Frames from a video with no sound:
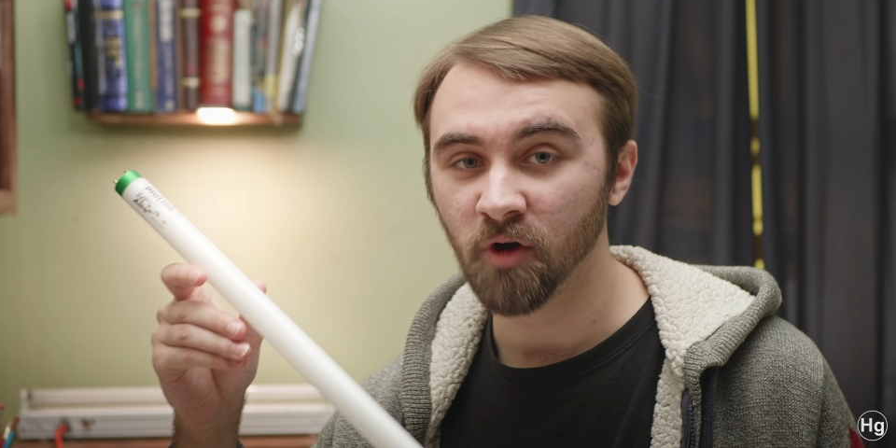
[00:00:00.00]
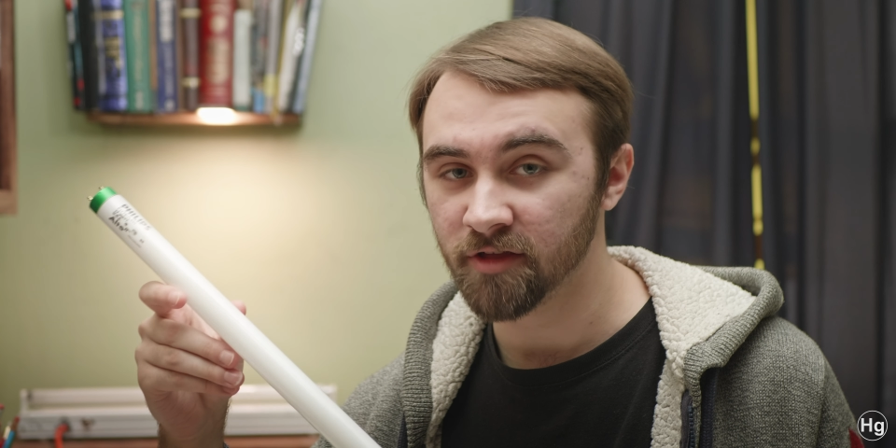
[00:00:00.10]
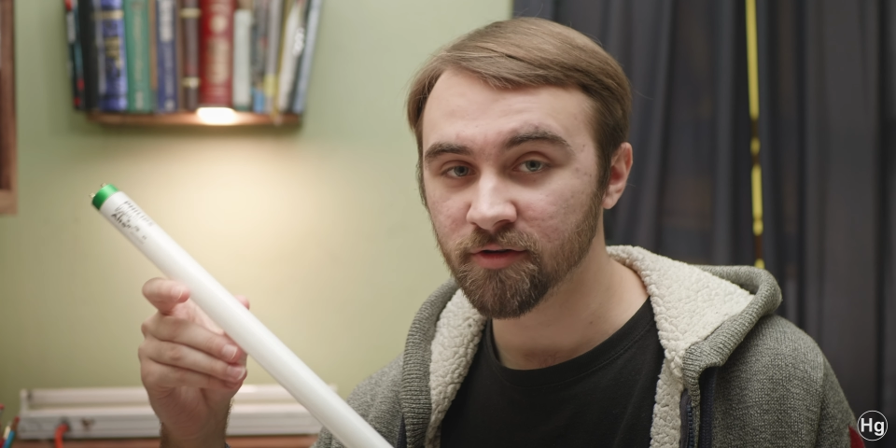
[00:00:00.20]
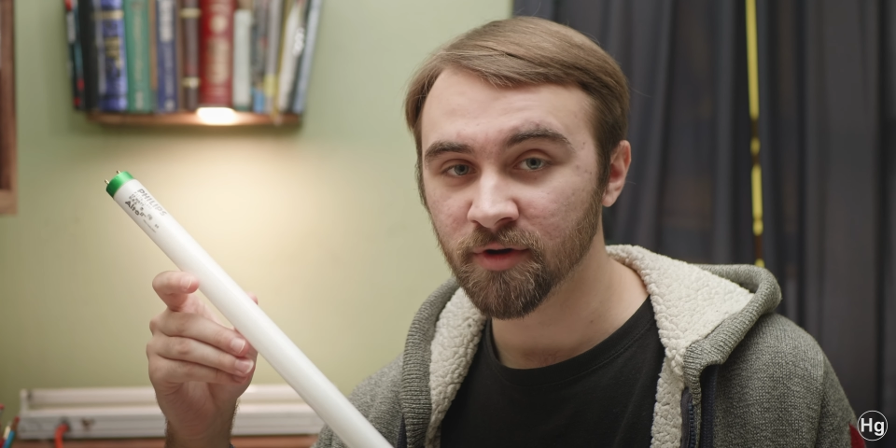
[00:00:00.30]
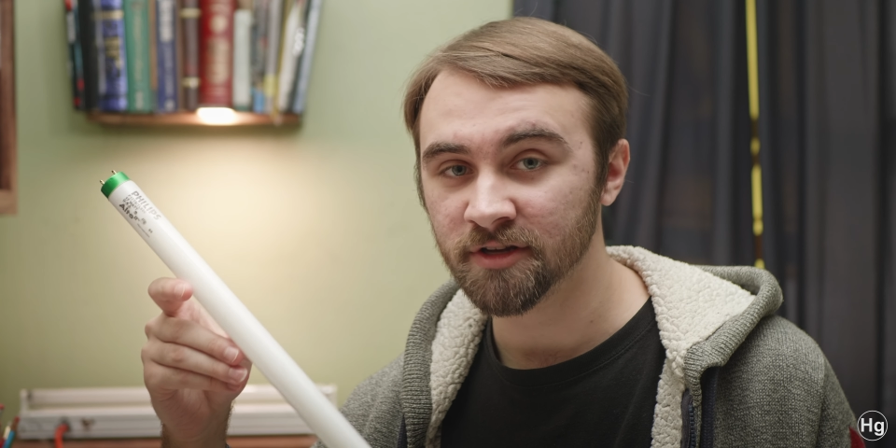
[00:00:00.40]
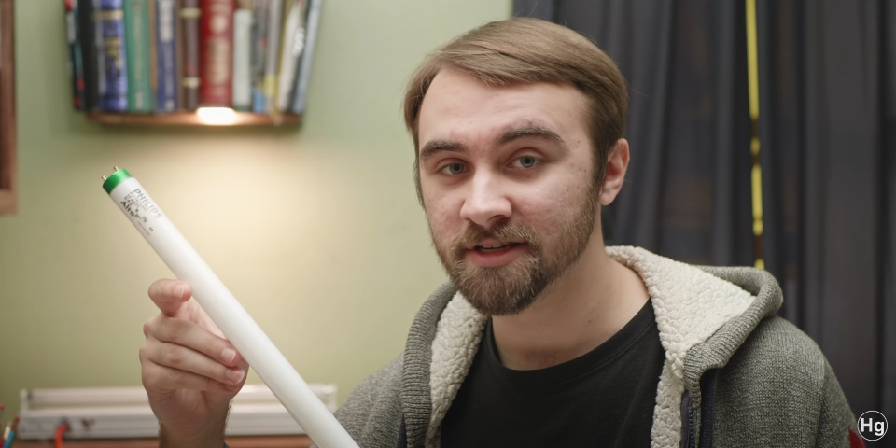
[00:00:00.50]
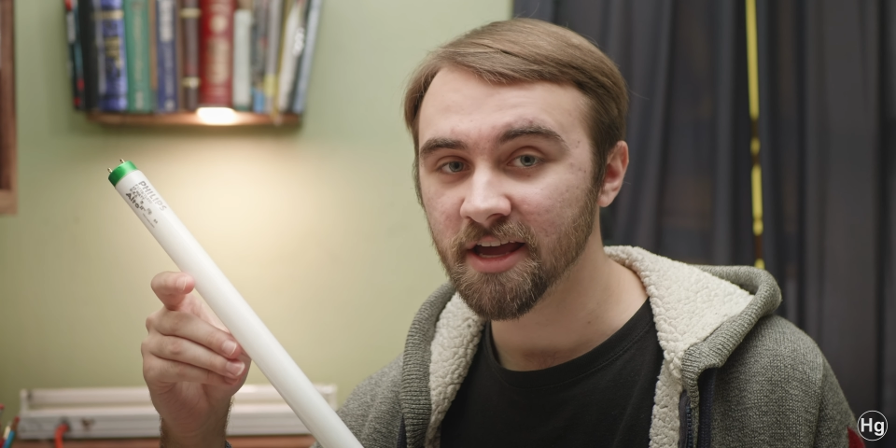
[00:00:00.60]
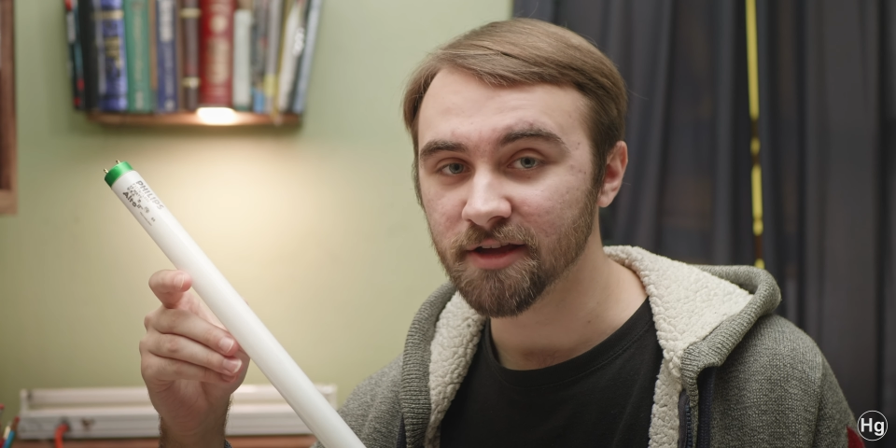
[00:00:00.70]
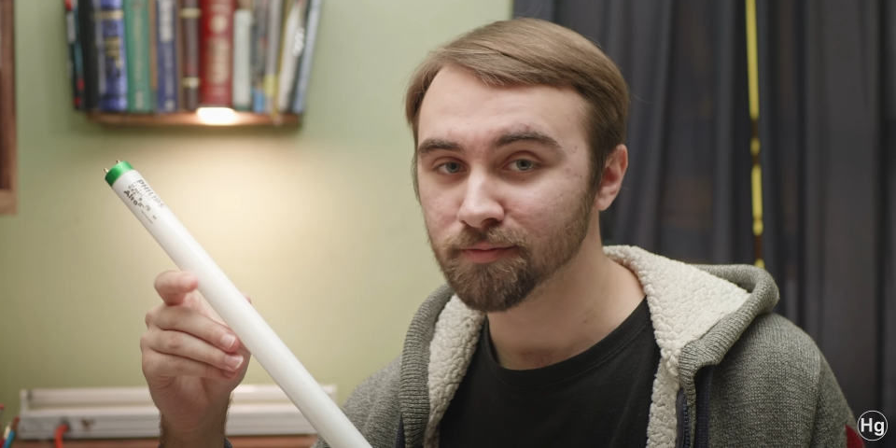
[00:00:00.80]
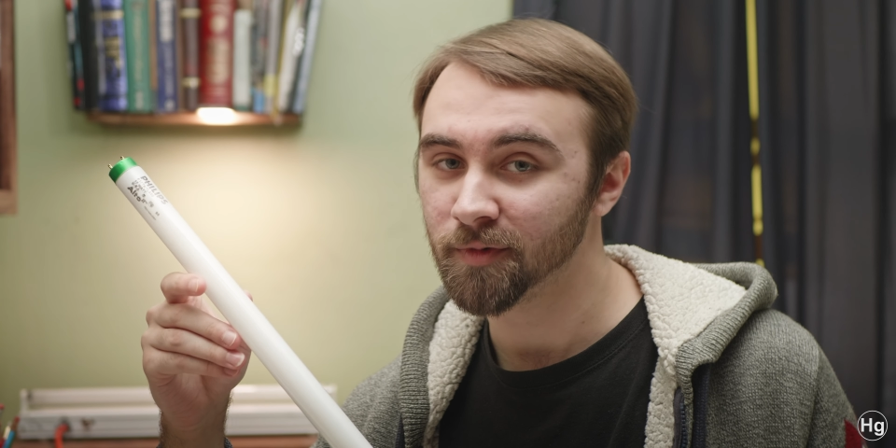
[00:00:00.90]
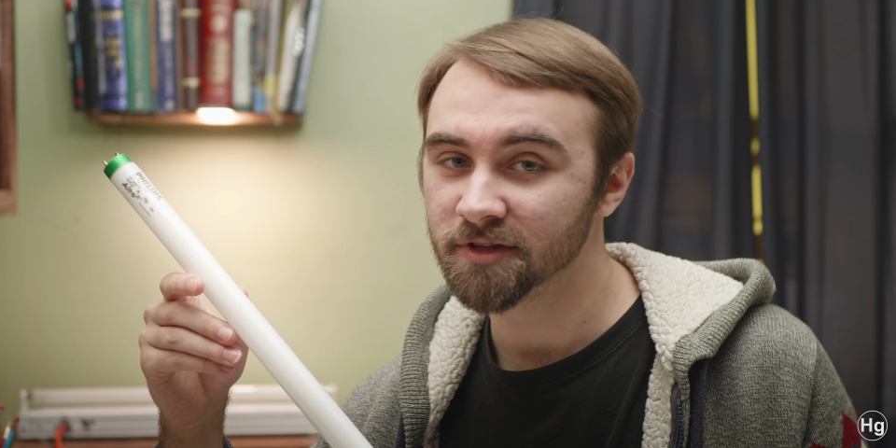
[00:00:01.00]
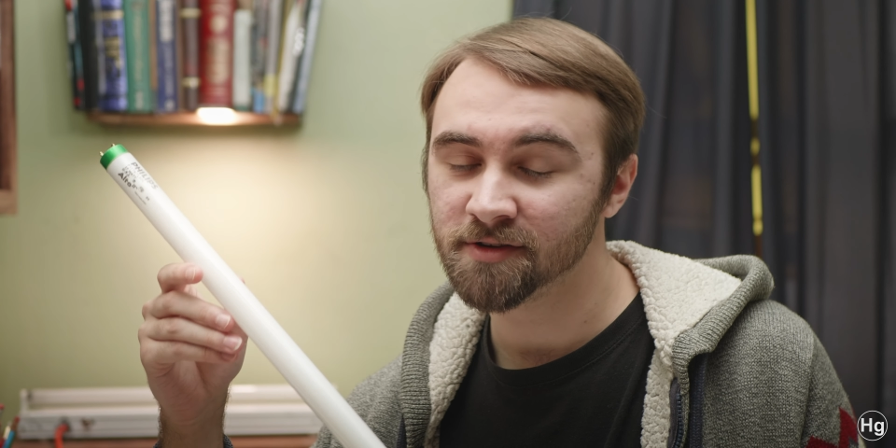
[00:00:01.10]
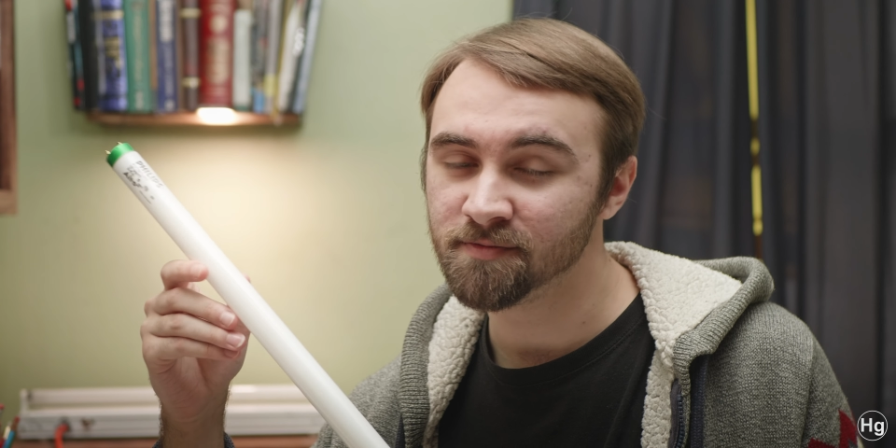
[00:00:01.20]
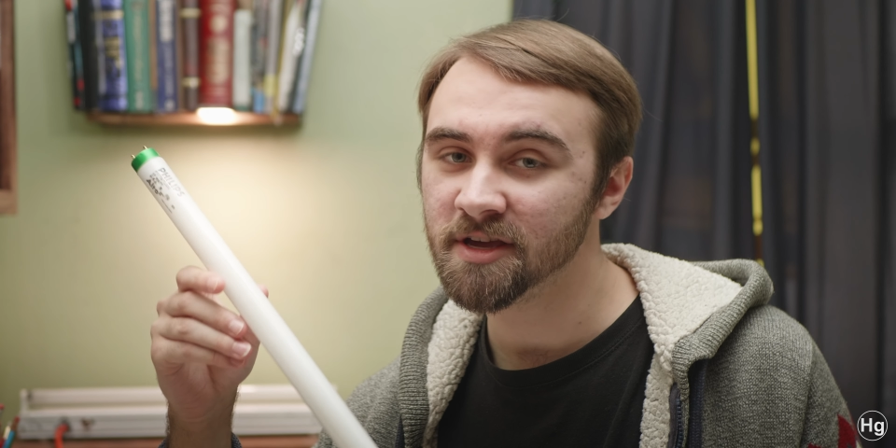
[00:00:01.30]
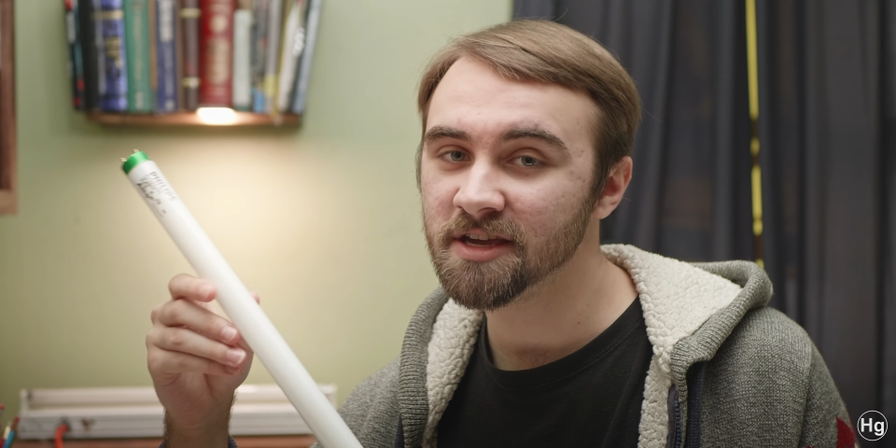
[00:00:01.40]
rather mundane, but
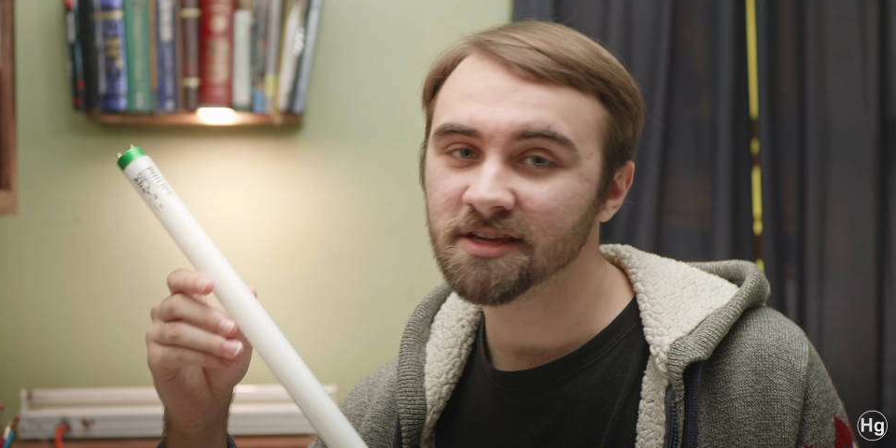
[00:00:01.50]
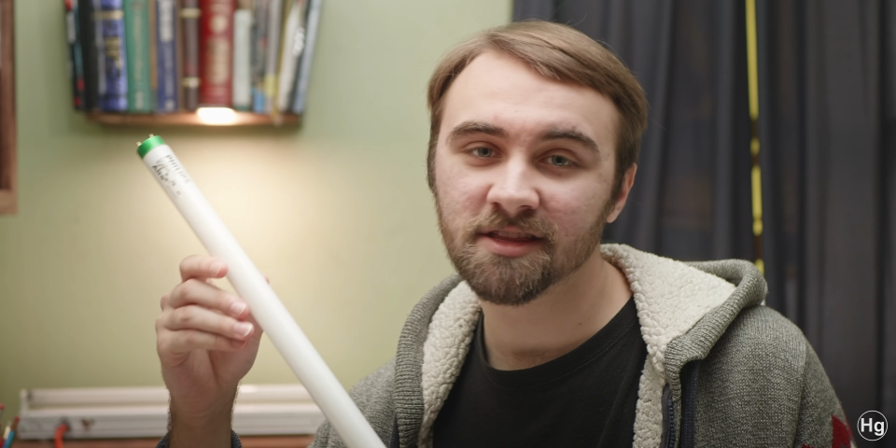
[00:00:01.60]
to me,